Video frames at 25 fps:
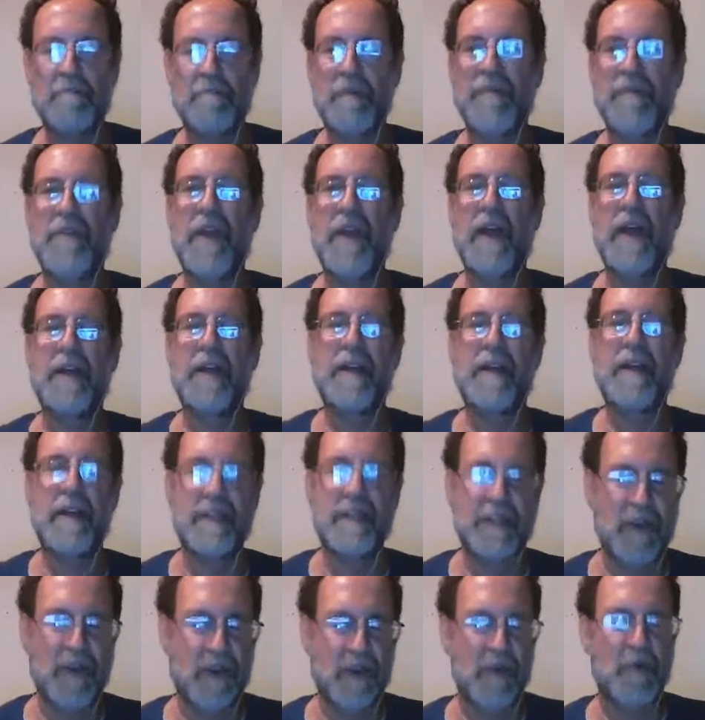But then I
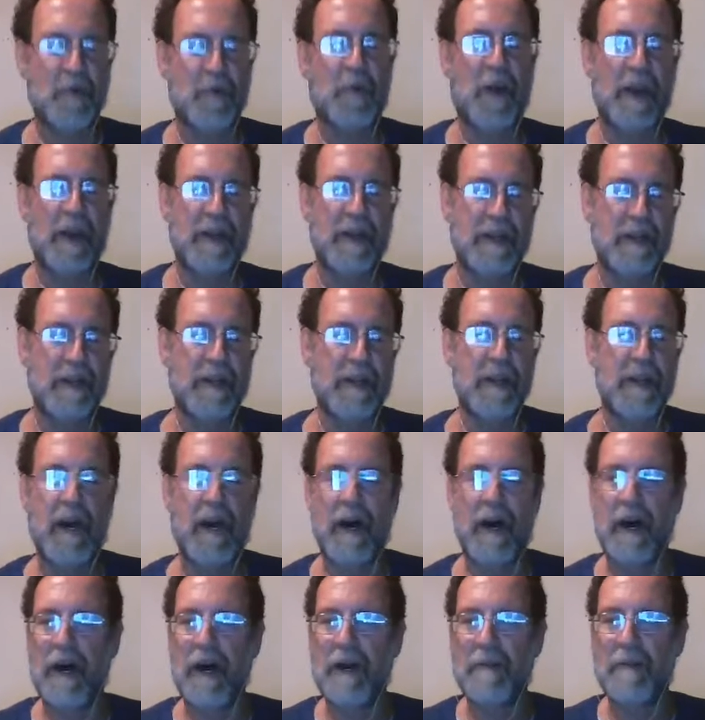started writing
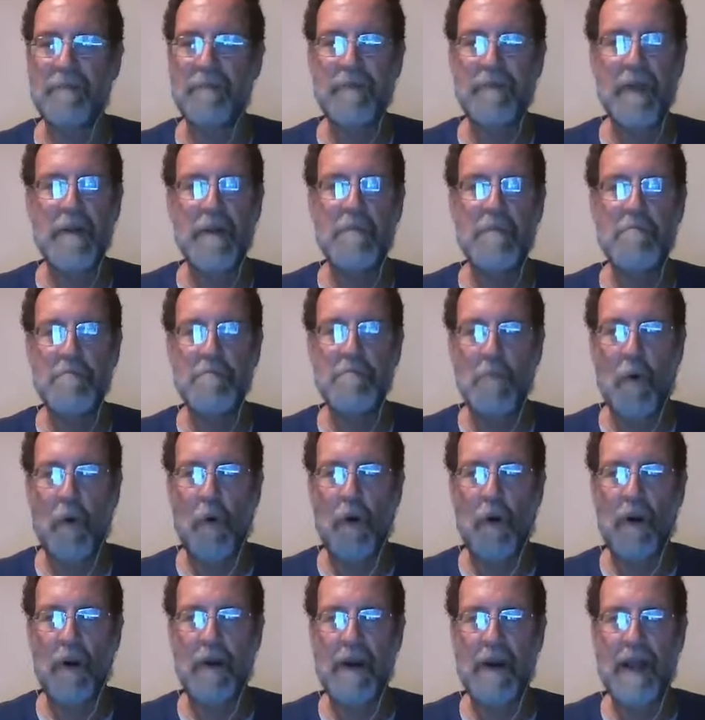
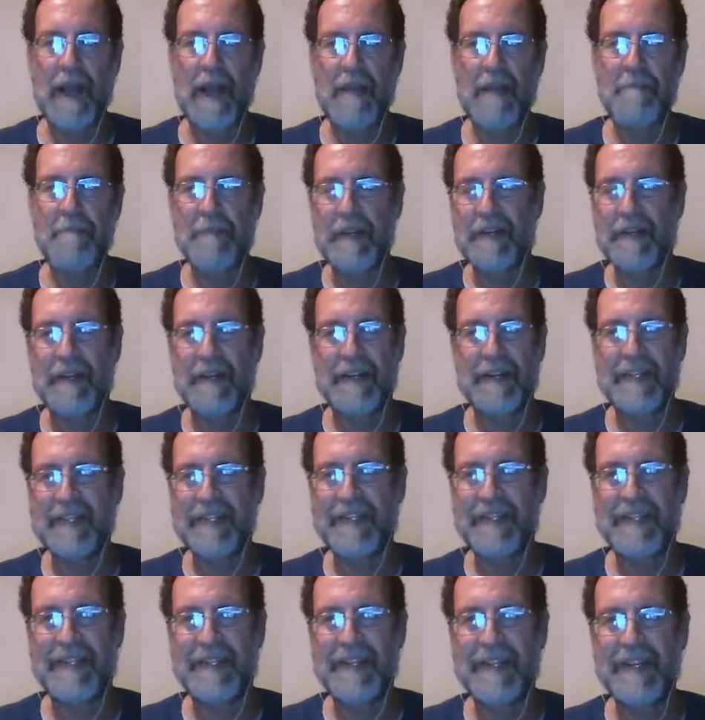more
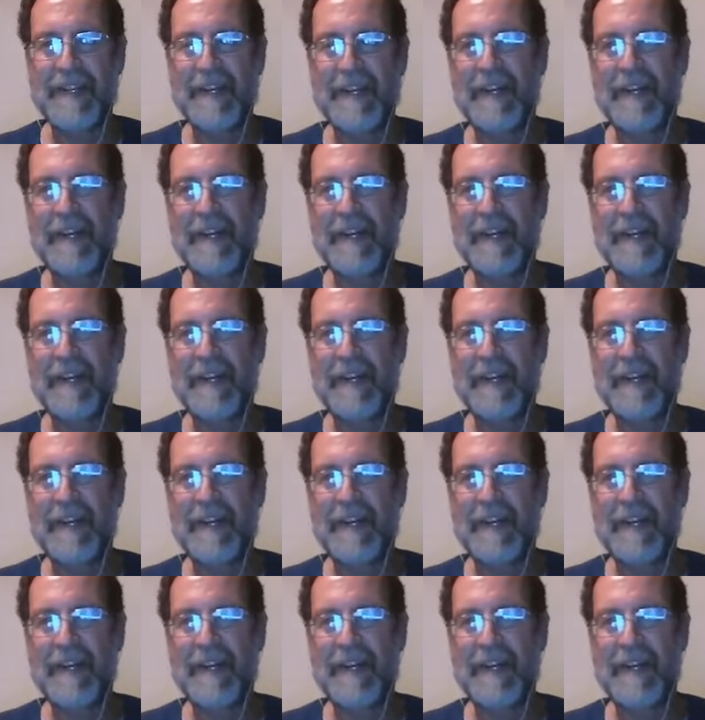because